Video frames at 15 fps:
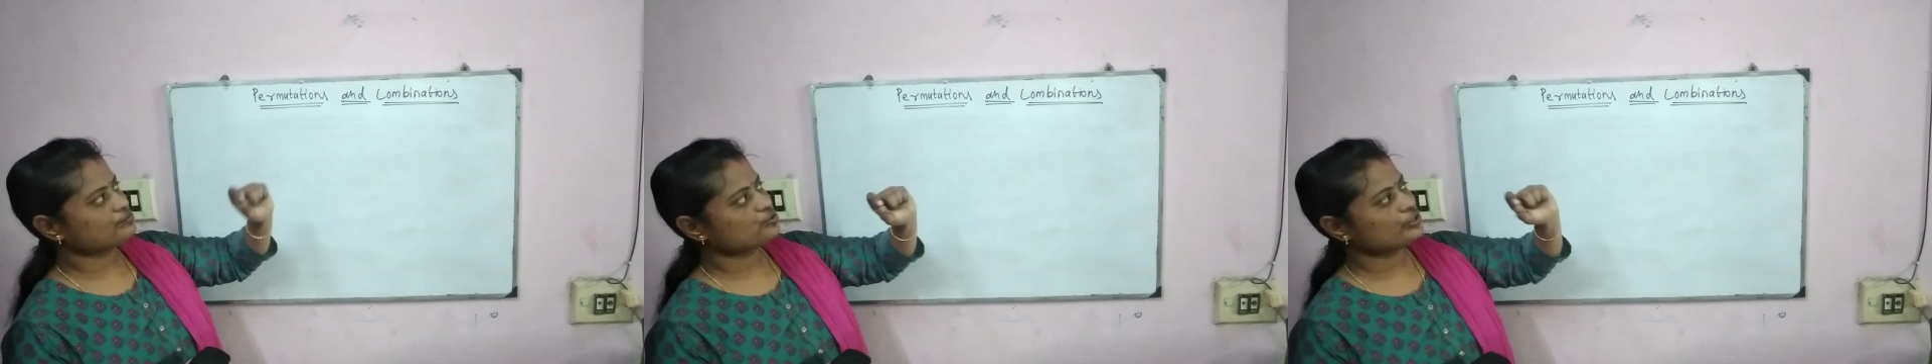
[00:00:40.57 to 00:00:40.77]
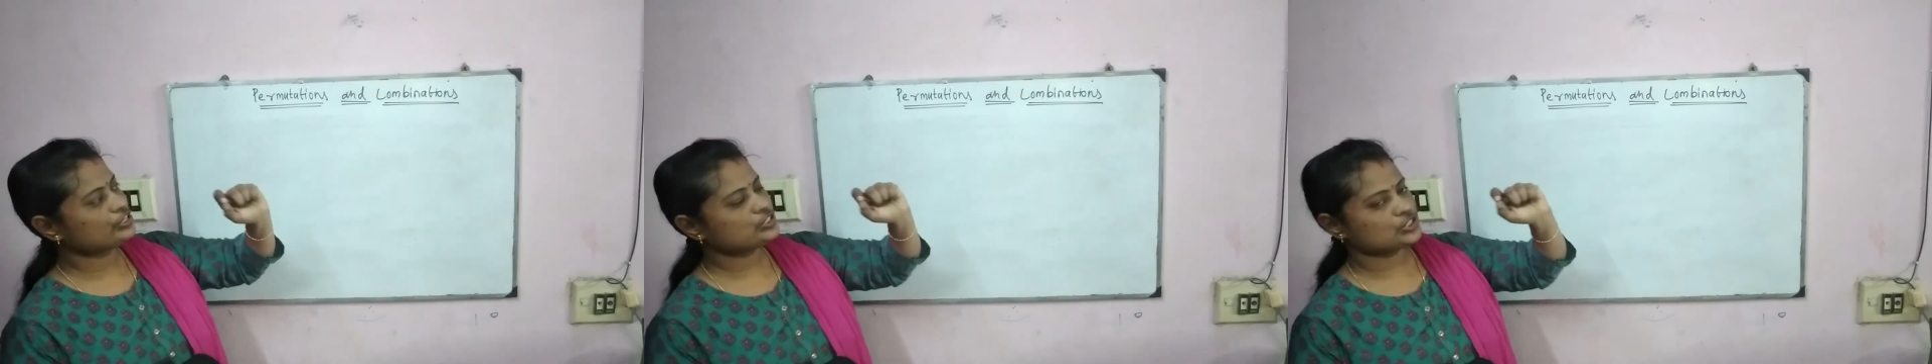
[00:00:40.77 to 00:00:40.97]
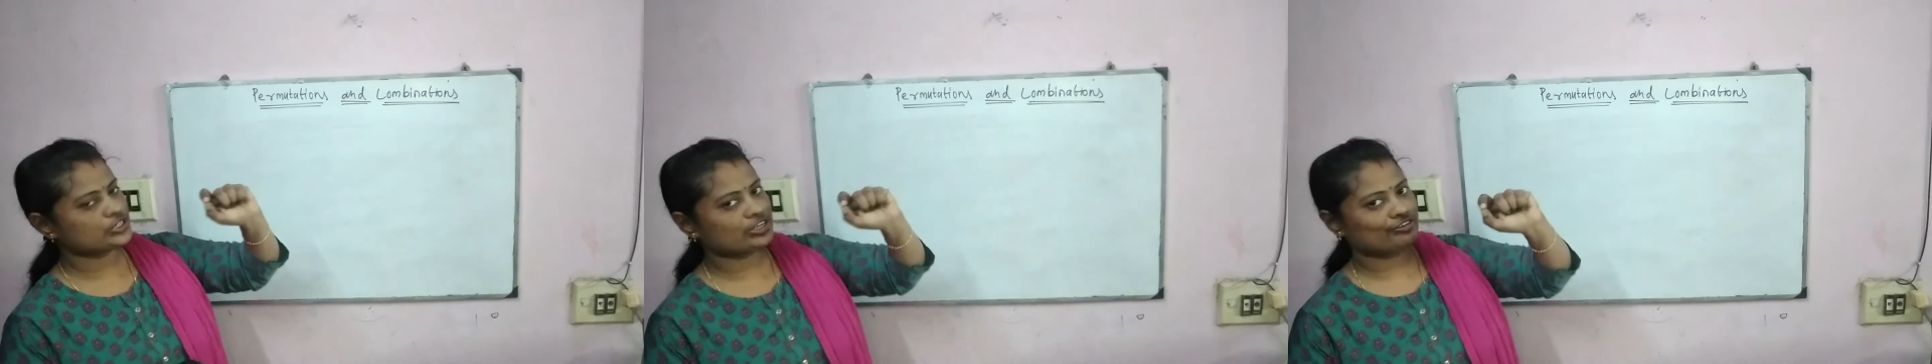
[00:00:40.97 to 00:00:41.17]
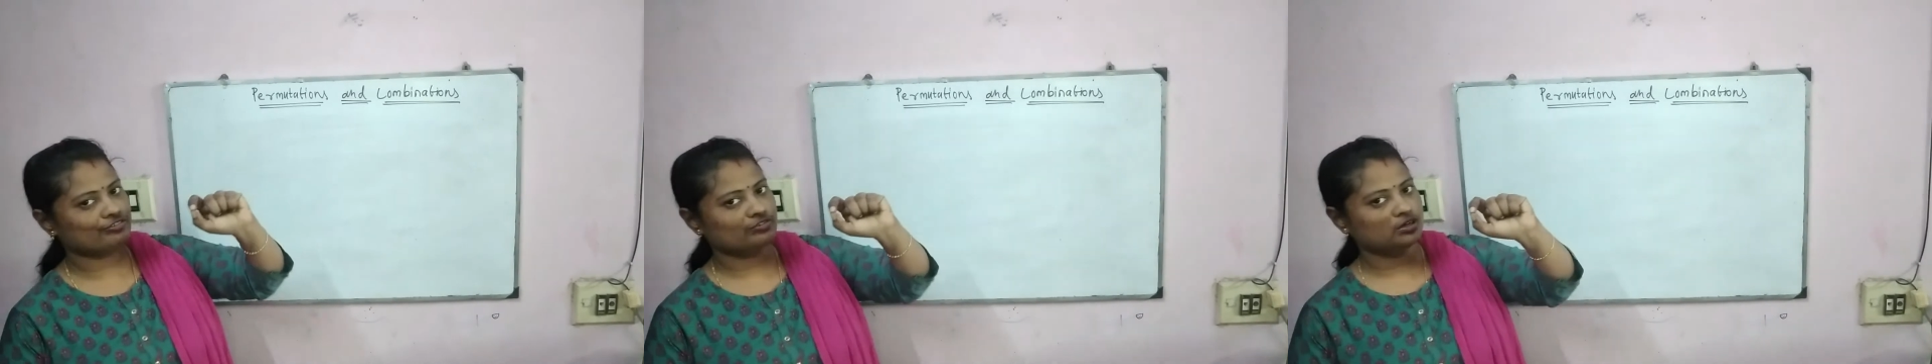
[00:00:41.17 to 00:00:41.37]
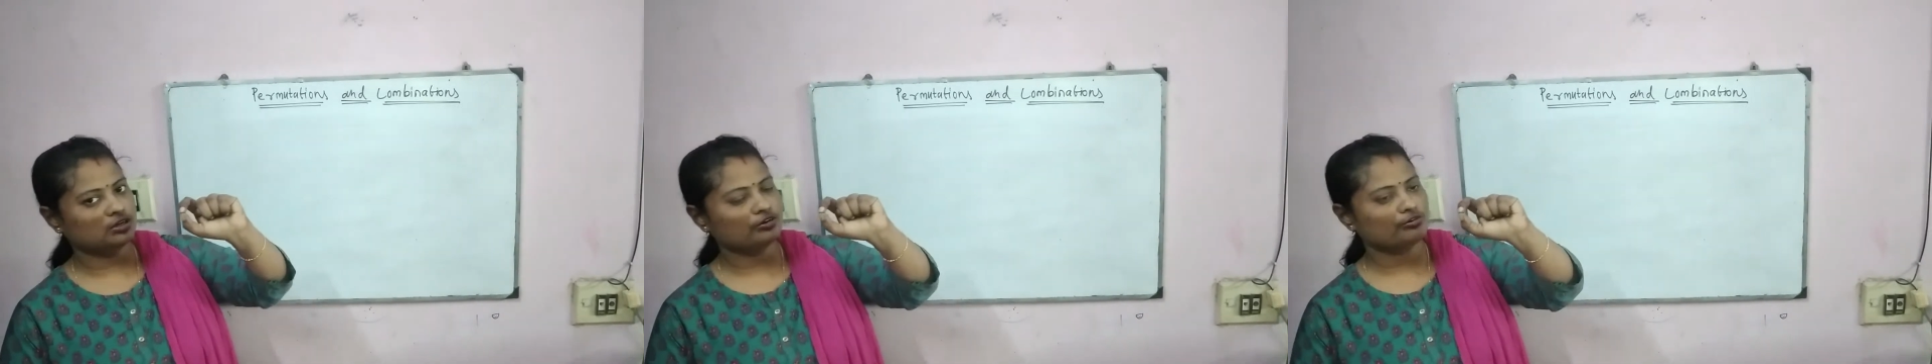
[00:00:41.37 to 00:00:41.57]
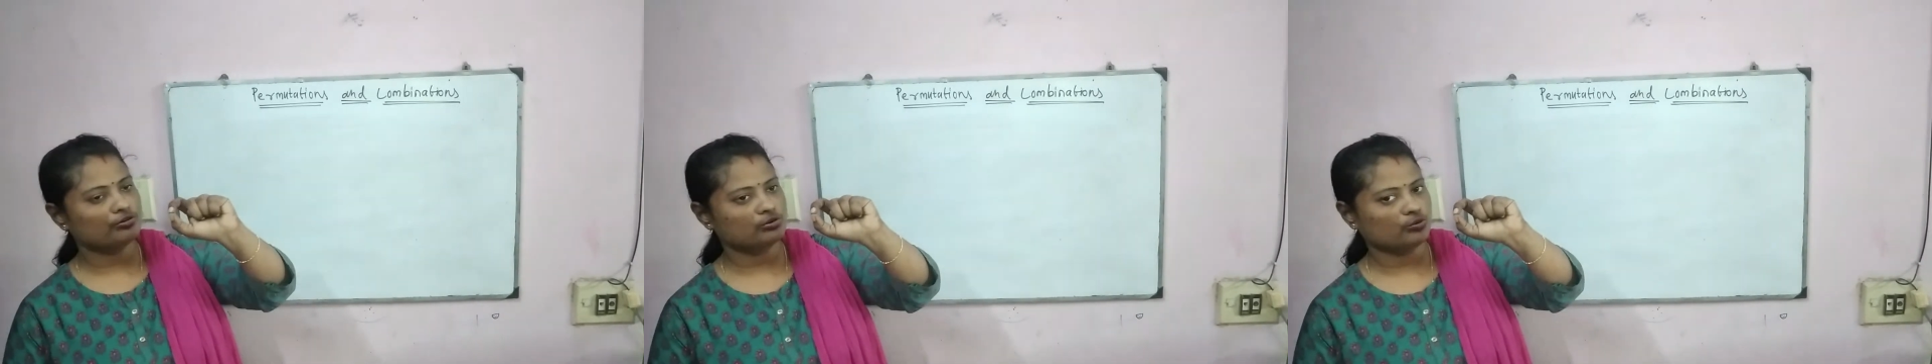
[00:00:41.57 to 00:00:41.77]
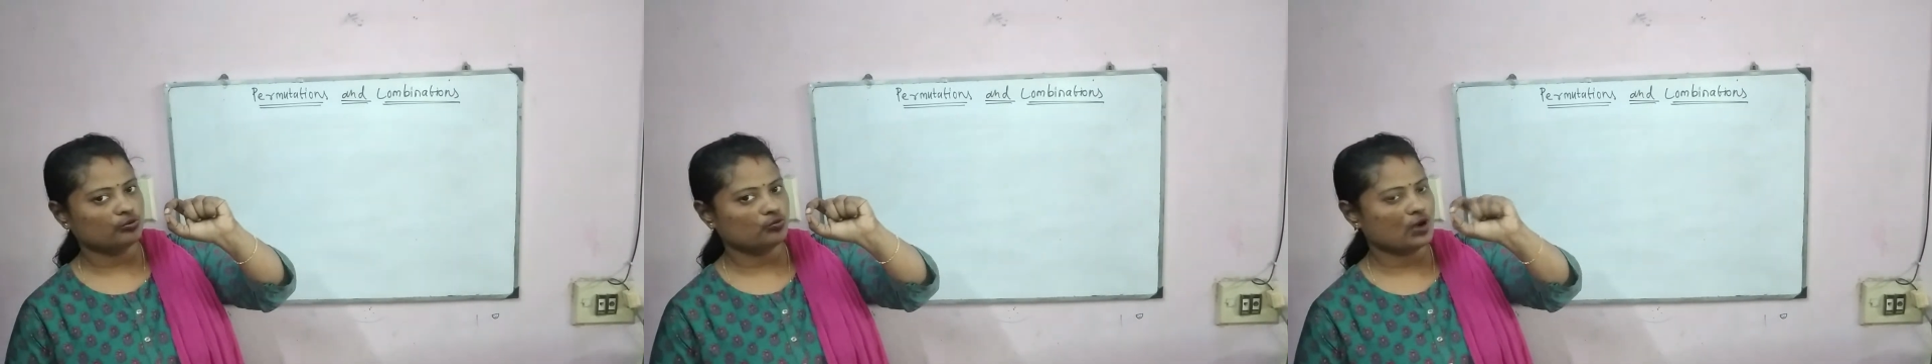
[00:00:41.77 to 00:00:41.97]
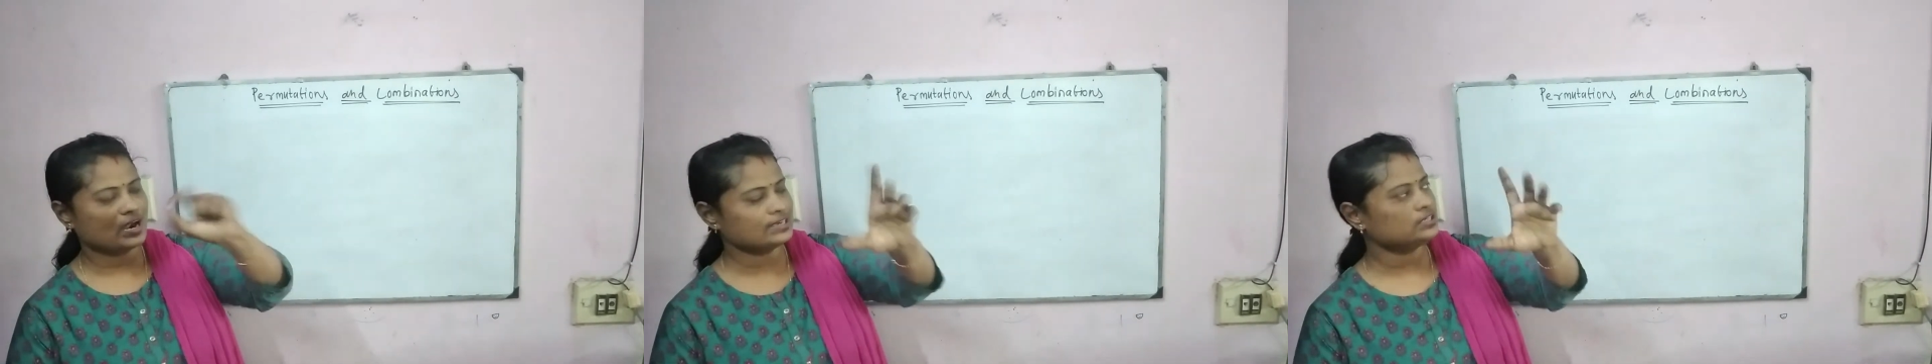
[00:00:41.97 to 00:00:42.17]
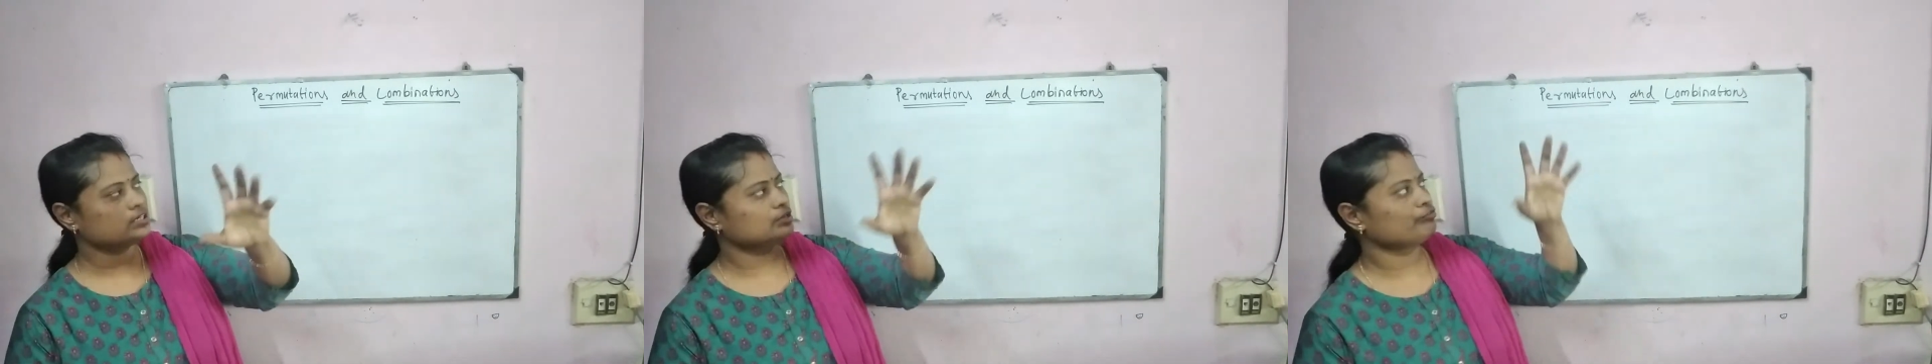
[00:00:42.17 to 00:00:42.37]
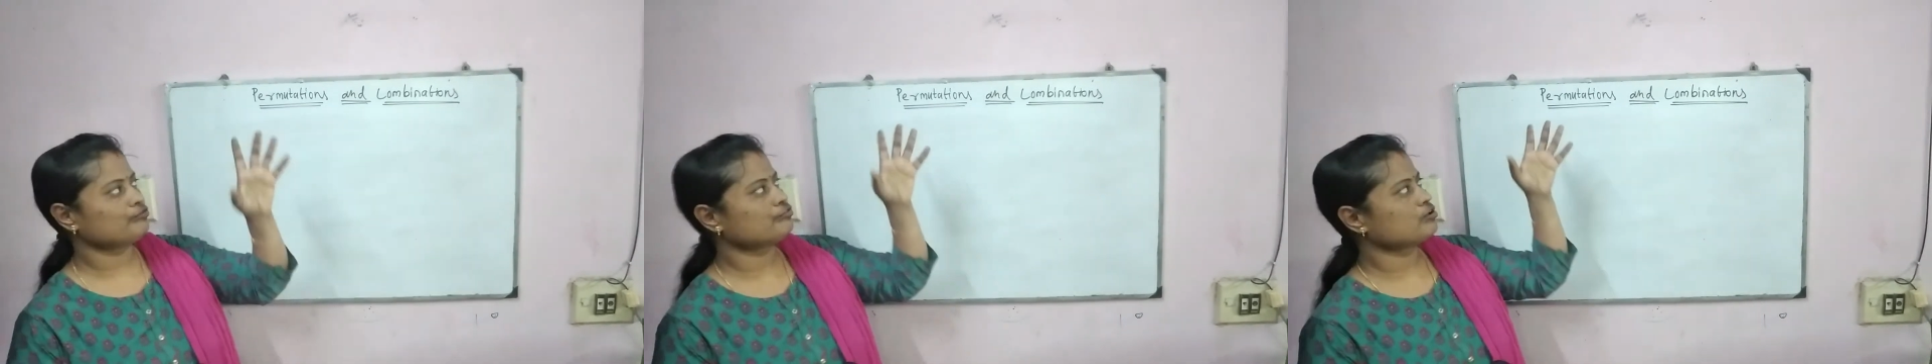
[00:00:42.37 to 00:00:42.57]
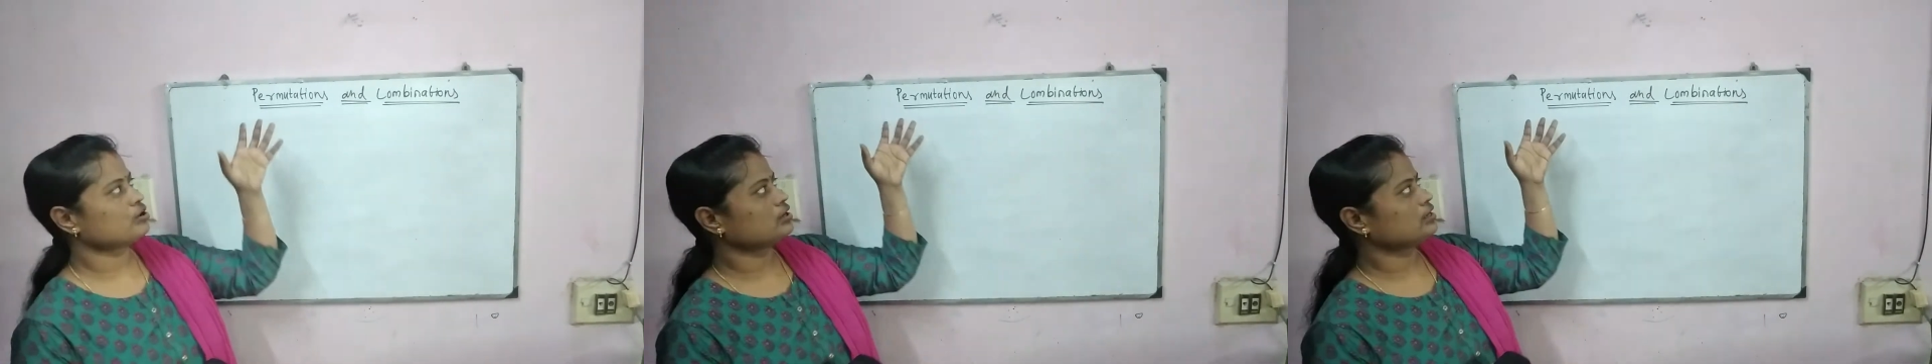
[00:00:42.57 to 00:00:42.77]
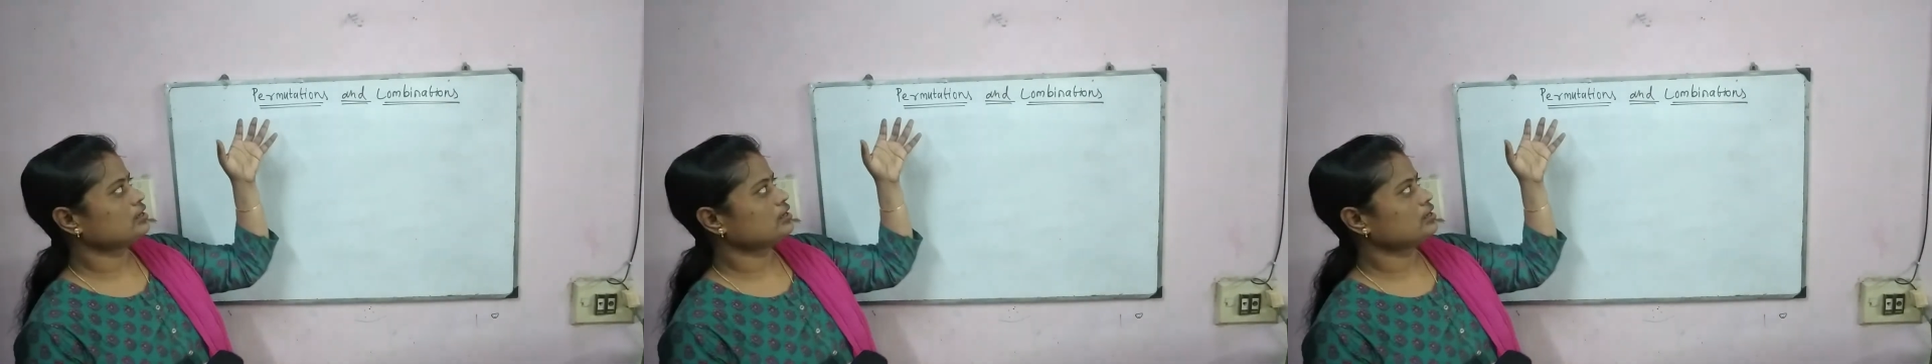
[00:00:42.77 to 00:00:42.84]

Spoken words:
am going to give one tip for